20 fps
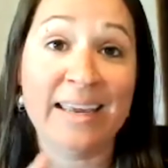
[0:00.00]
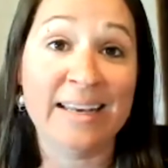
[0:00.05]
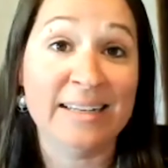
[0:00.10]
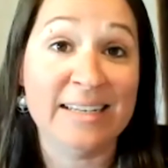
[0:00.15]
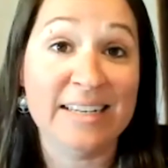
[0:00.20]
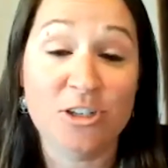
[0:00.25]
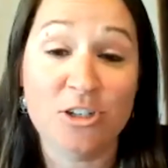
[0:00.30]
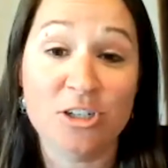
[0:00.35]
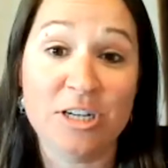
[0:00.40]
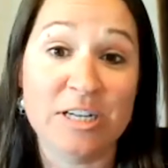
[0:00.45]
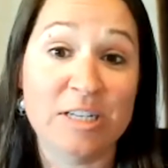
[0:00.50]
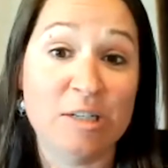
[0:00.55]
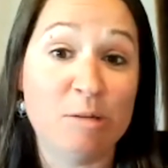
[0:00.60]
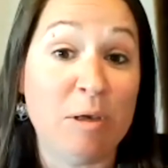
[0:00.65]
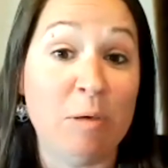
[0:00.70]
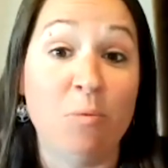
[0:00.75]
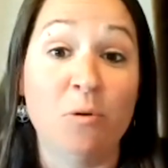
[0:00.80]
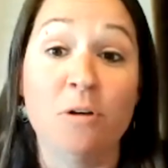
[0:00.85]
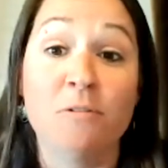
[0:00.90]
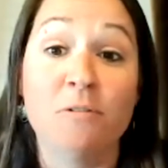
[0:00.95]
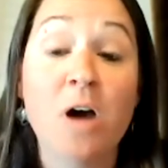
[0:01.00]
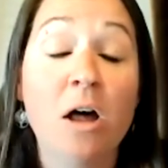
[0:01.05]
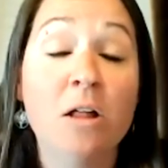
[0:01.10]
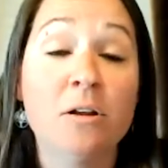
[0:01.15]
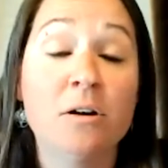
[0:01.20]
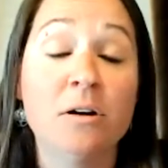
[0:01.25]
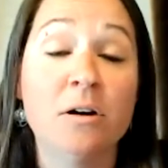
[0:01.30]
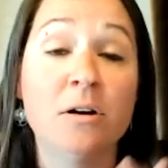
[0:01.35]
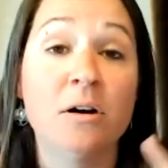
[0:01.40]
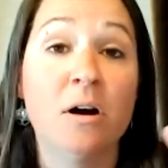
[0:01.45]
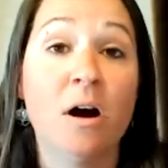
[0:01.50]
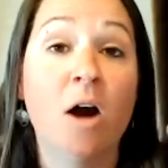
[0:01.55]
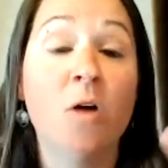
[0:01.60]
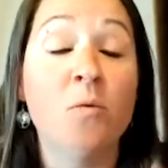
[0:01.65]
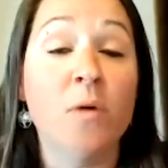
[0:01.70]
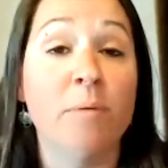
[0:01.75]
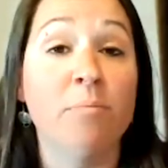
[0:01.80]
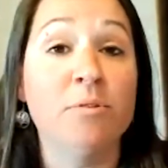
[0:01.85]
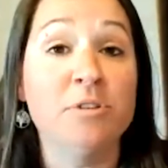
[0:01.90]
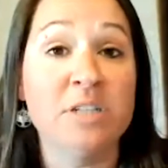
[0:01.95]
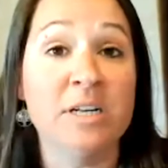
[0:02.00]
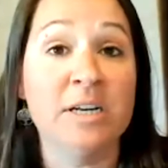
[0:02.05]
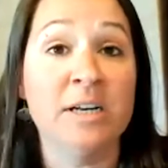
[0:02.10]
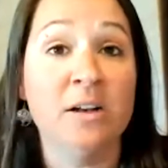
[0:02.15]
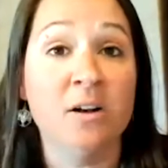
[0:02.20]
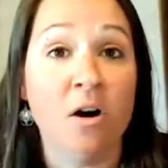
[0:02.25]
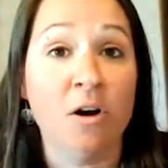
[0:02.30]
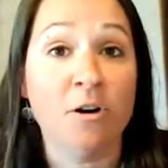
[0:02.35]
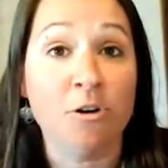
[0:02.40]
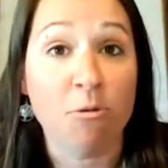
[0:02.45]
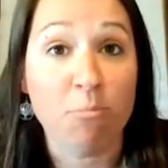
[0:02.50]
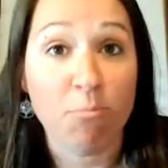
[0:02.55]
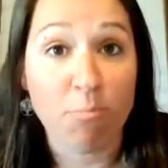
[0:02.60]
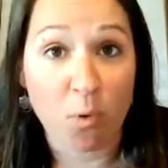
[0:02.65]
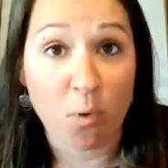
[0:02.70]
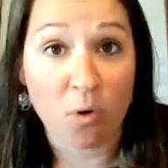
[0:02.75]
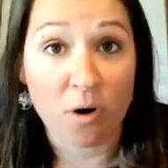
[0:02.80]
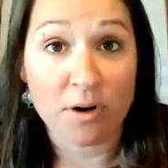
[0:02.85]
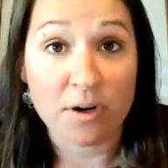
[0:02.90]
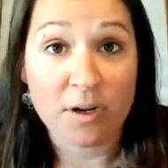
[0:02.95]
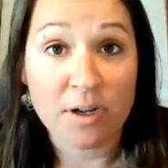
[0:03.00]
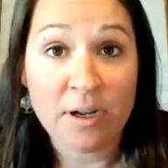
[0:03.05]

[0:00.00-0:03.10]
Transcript: Indigenous, people of color are represented on your board?